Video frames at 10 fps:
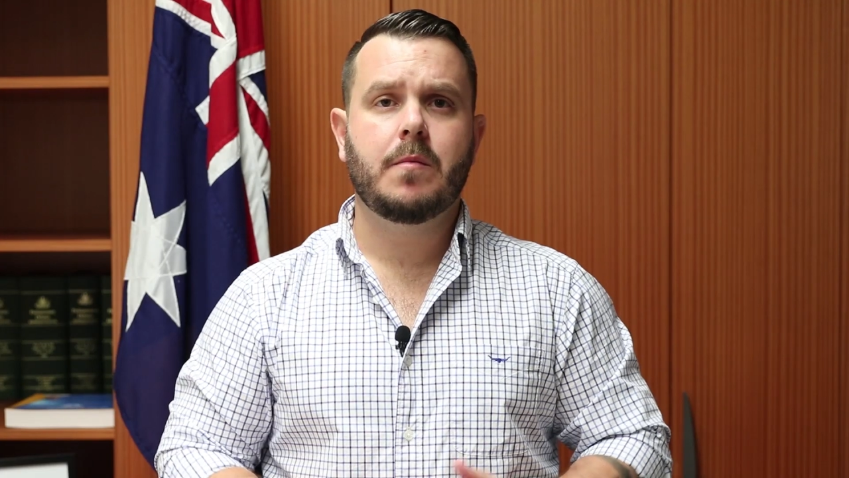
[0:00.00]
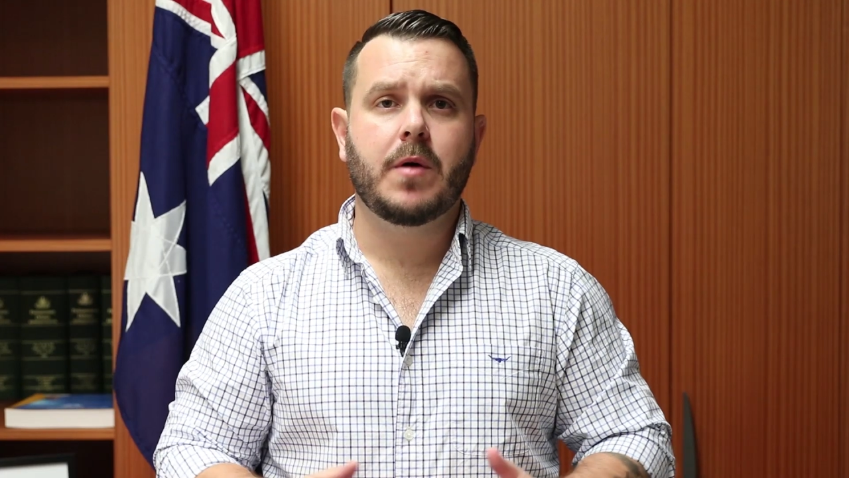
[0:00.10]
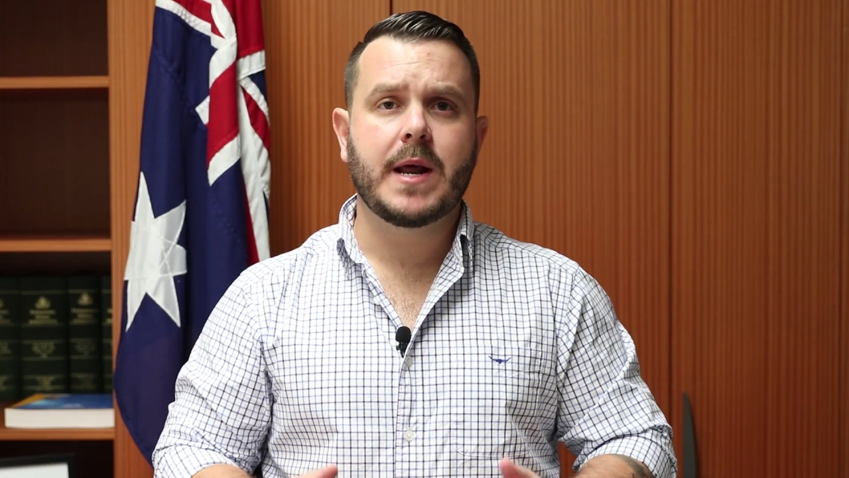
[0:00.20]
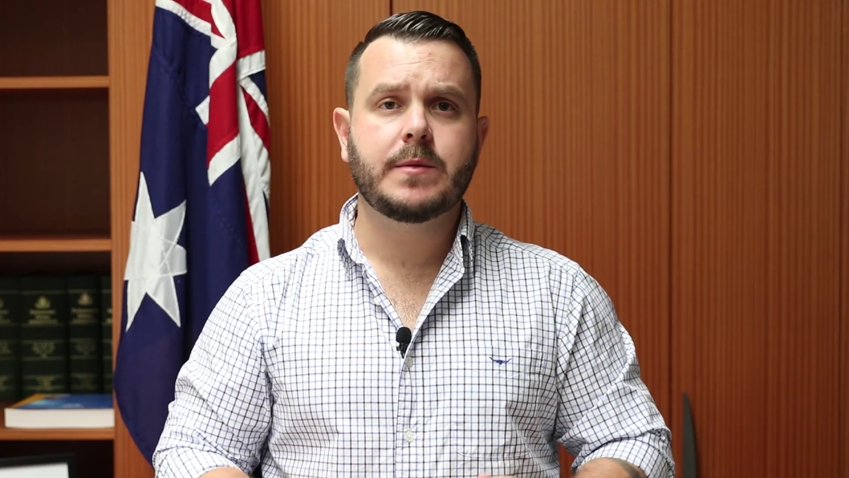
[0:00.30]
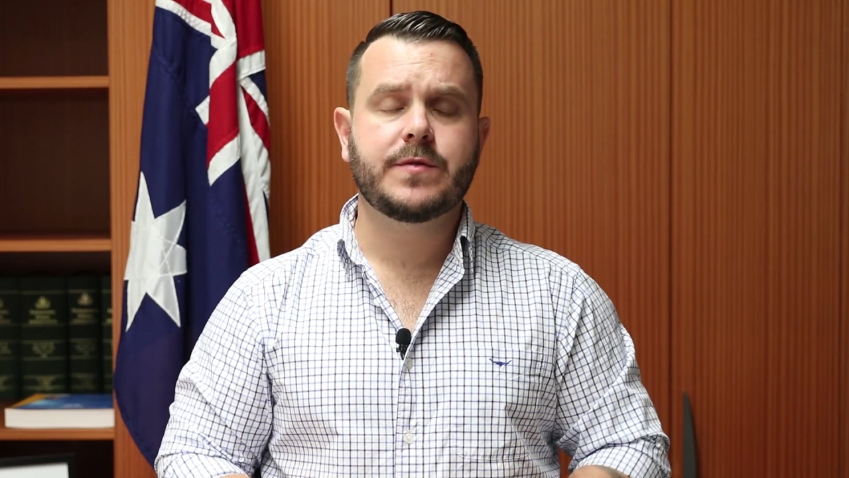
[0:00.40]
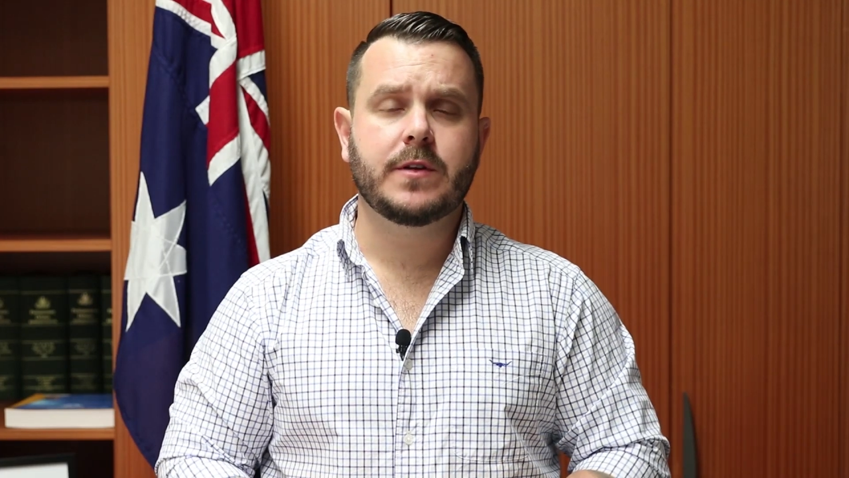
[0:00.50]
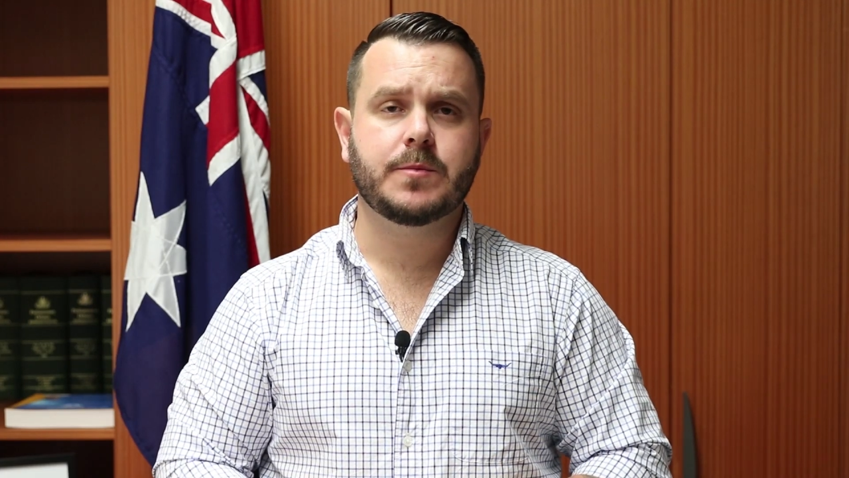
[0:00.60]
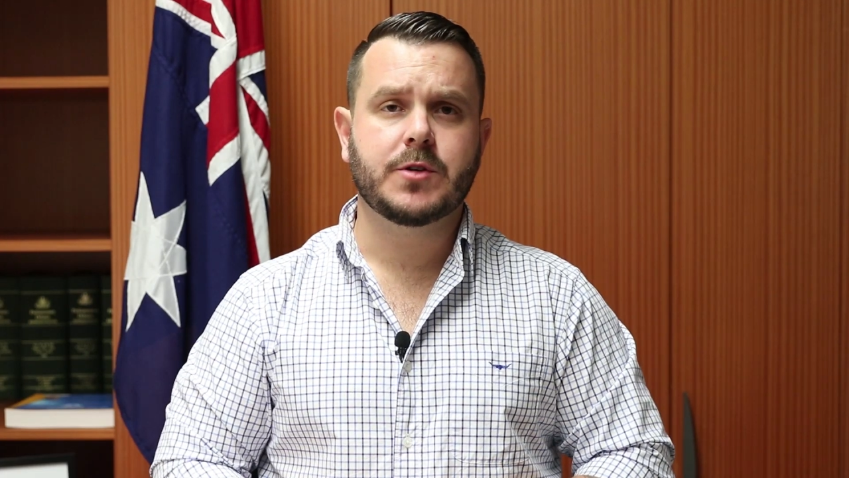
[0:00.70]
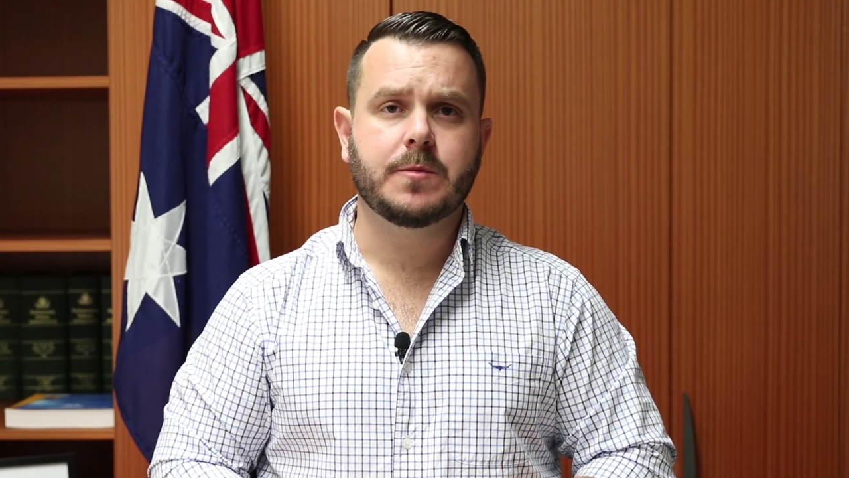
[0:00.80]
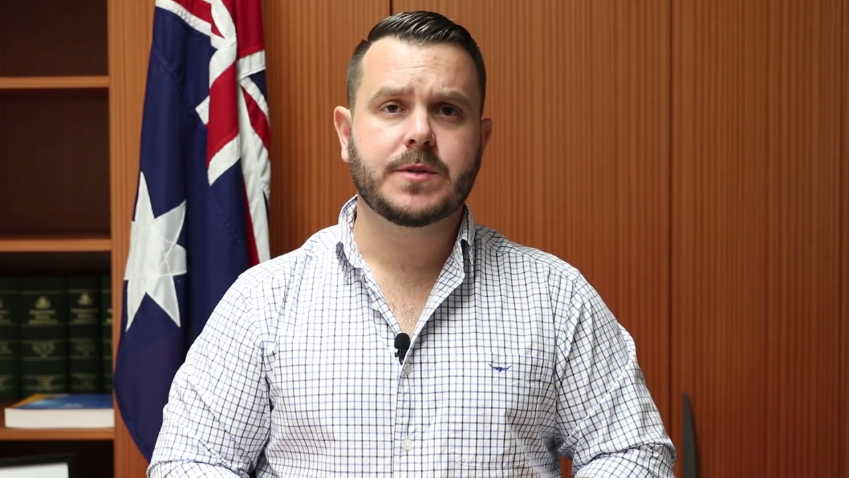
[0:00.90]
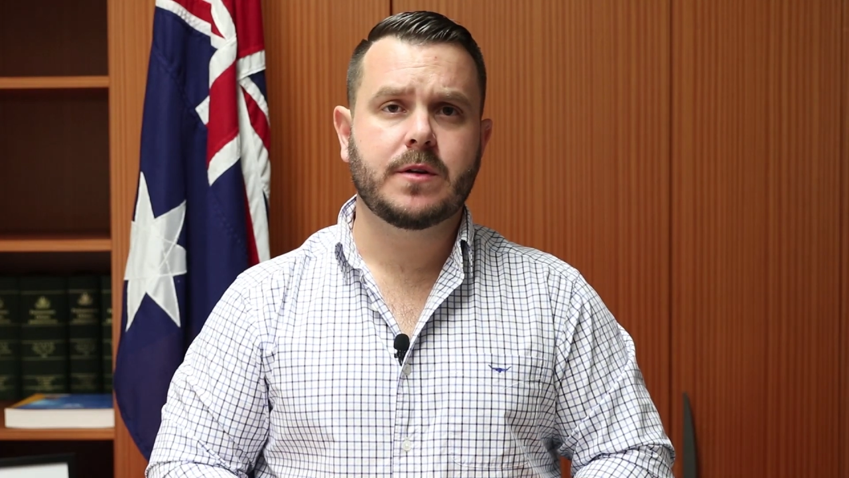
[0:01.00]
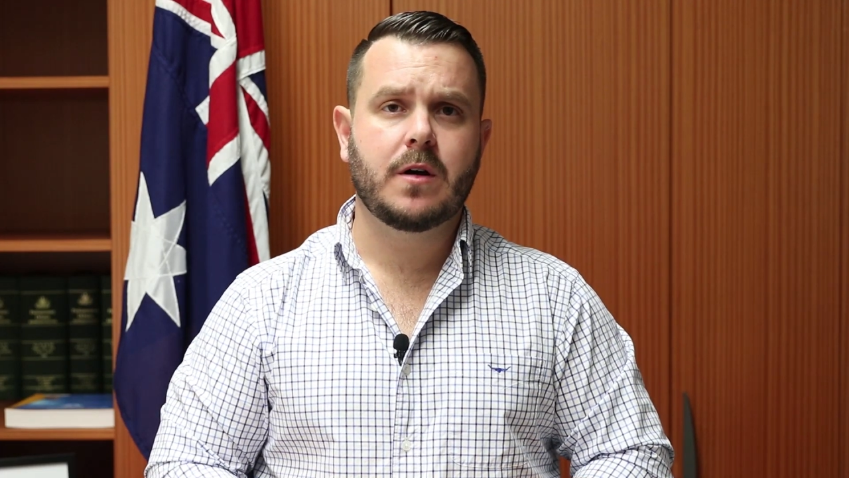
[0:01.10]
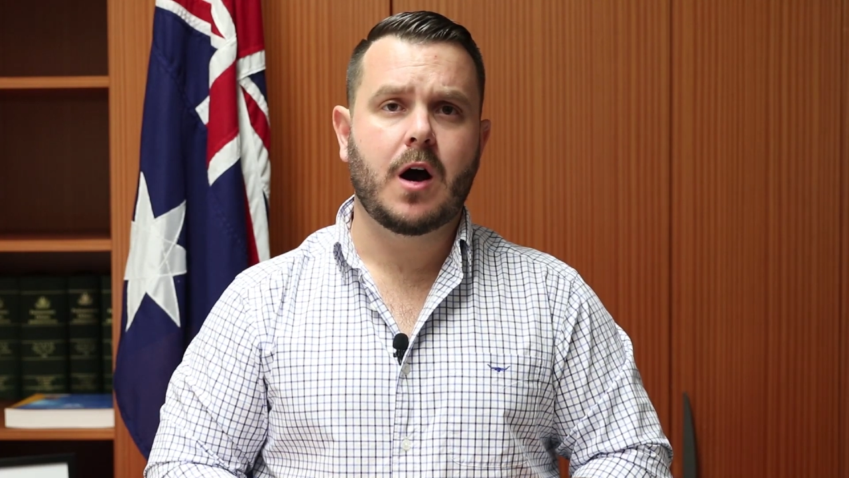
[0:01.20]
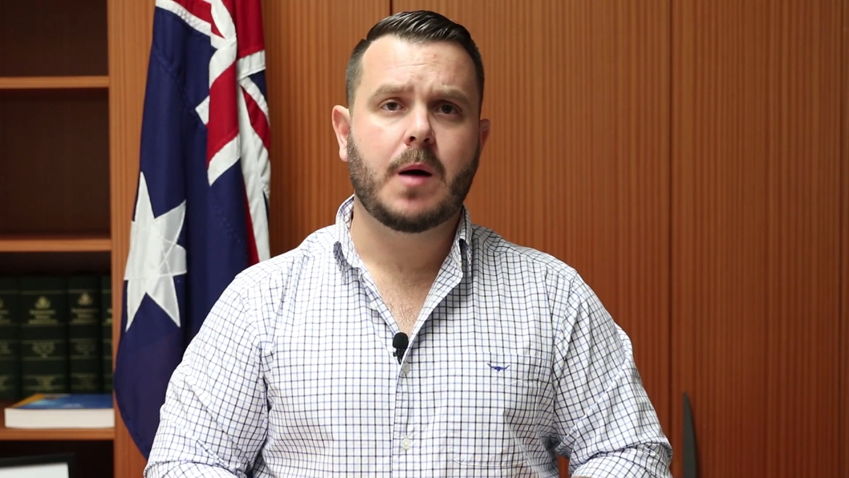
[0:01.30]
My name is Philip Thompson.